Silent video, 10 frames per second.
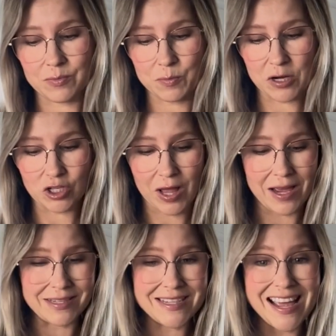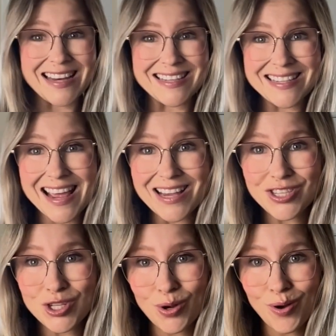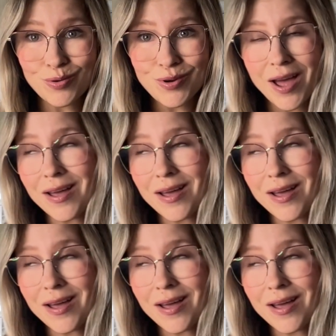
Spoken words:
specialized attenzione.